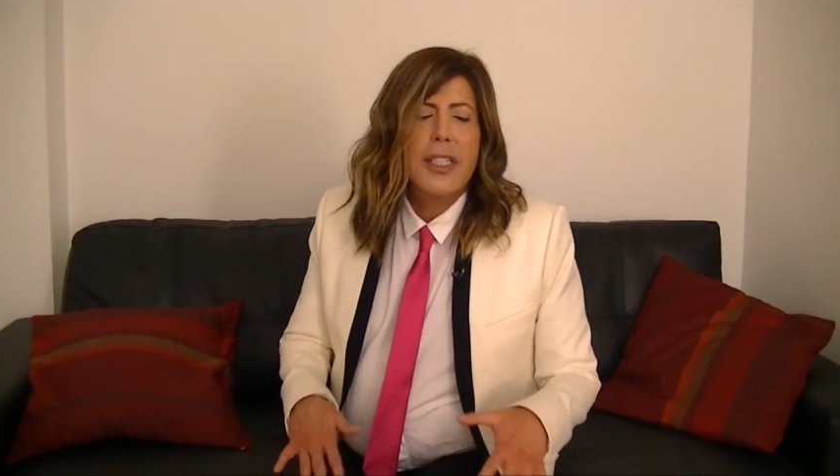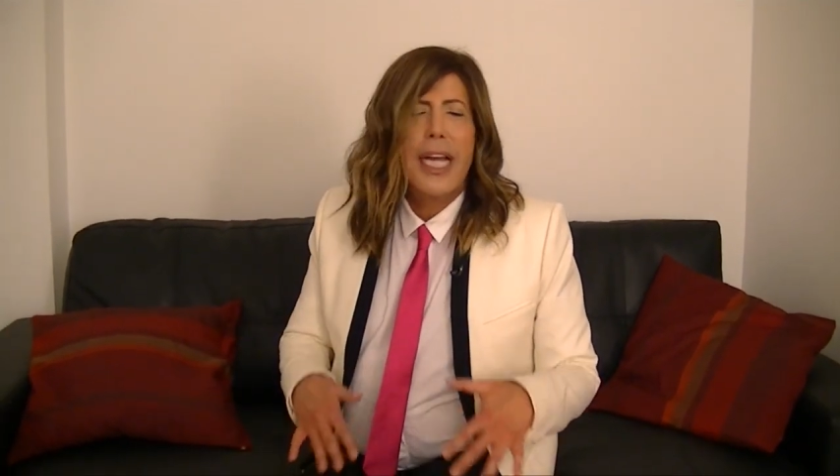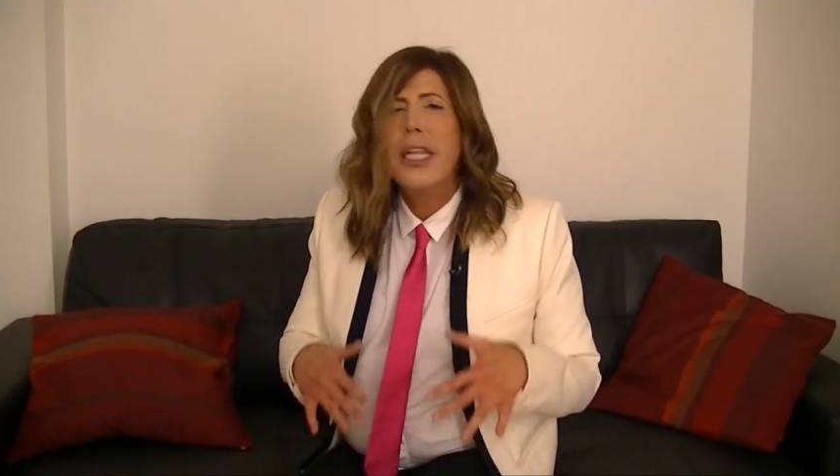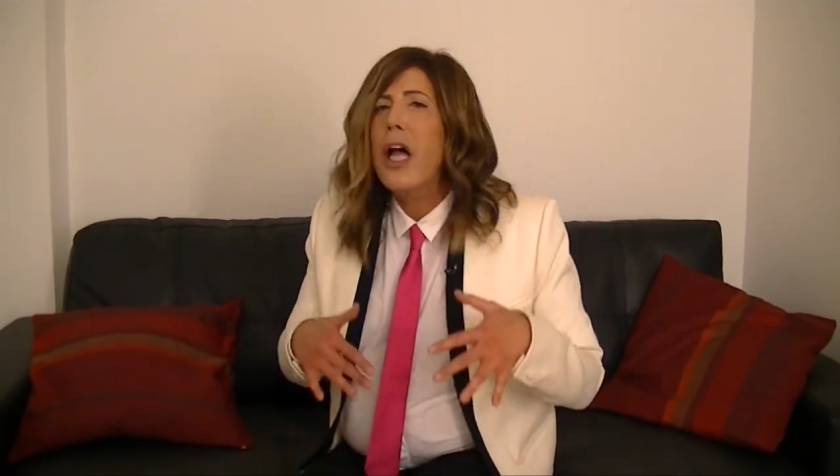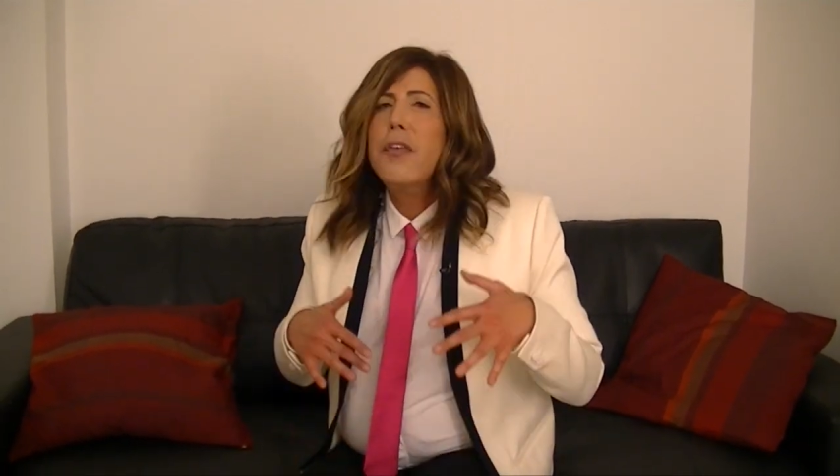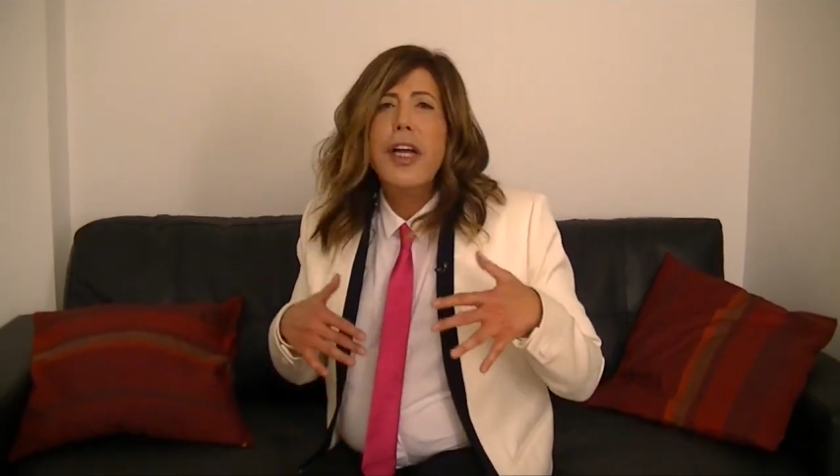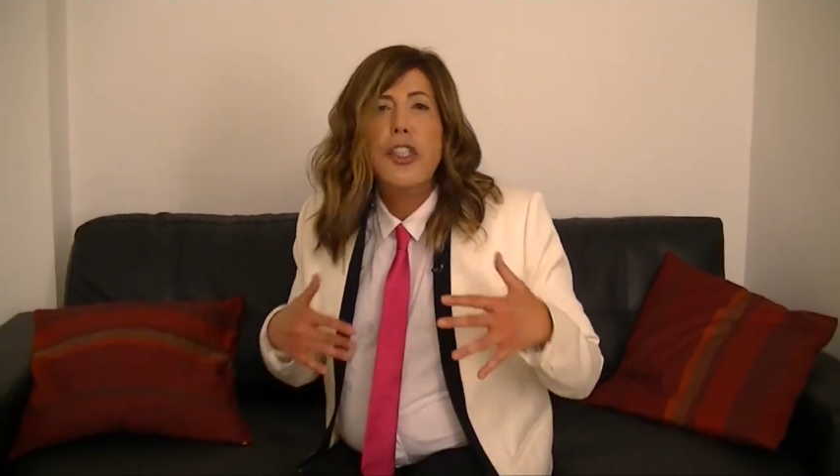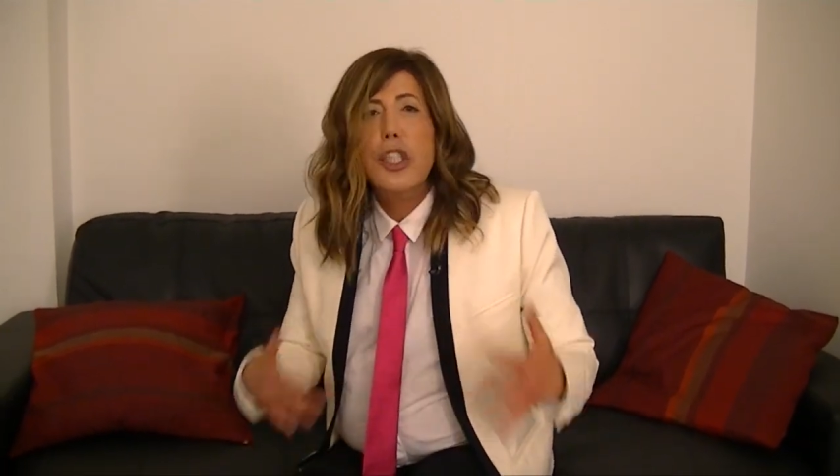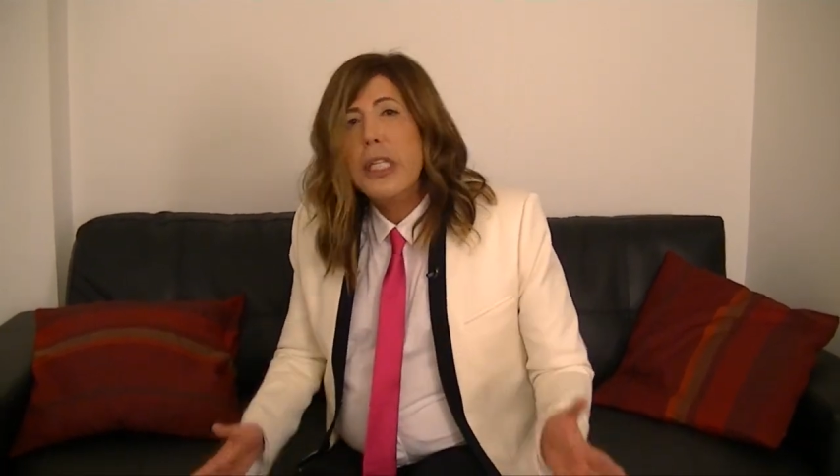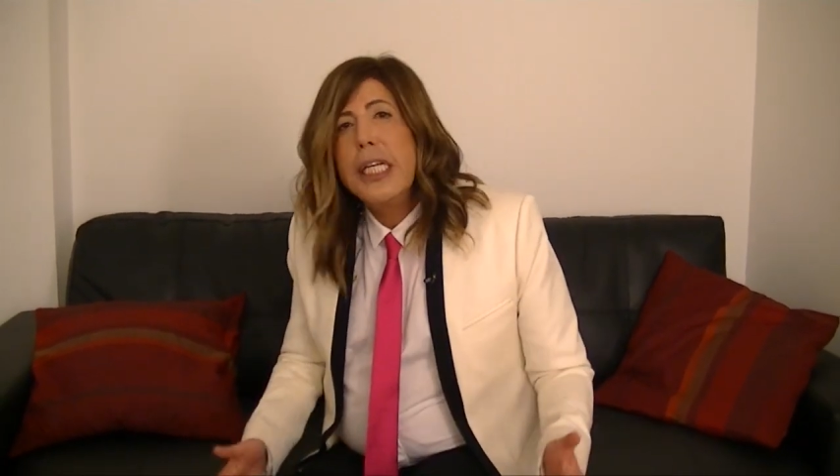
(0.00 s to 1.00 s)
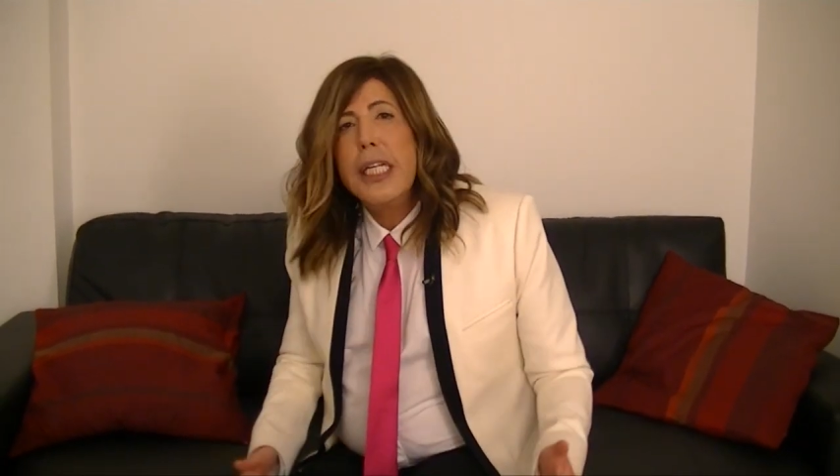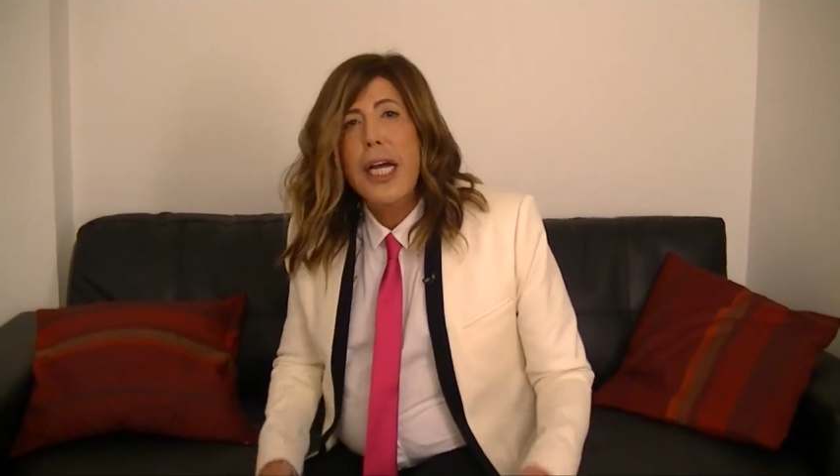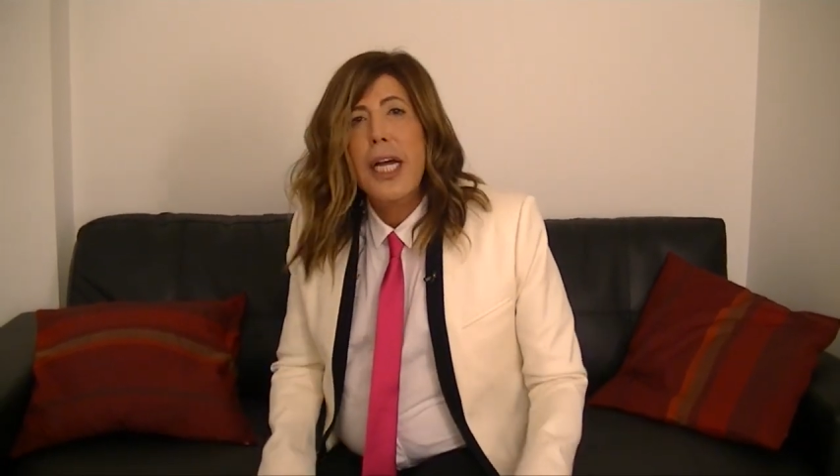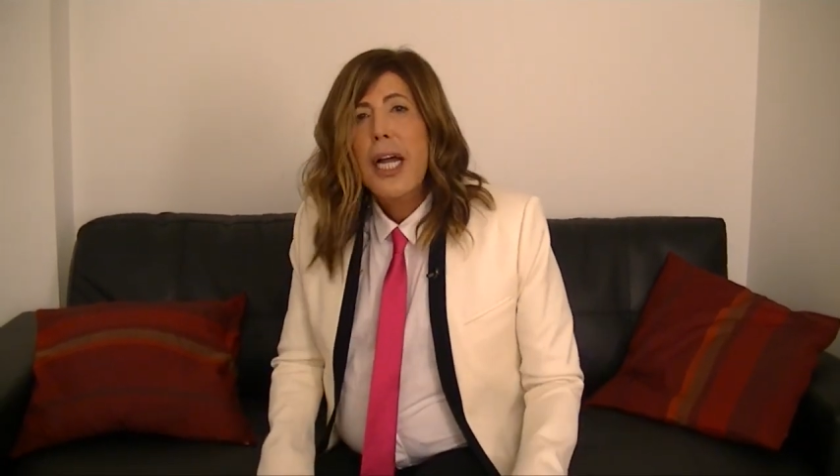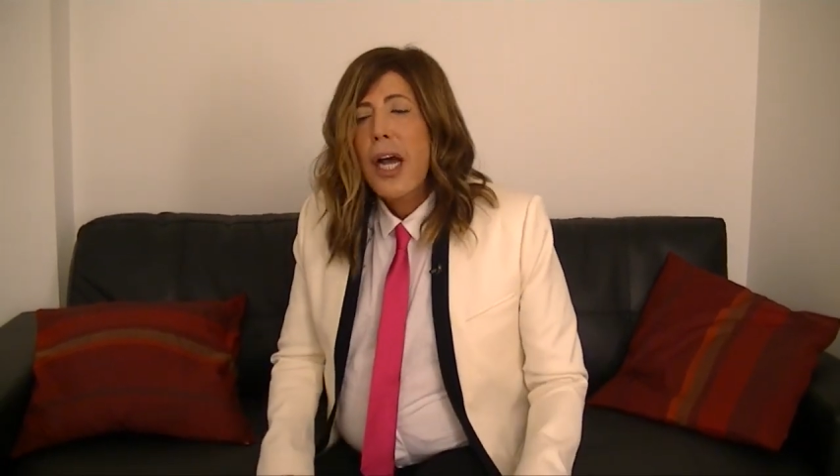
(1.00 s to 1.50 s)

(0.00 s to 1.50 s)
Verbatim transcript: and I love Angelina,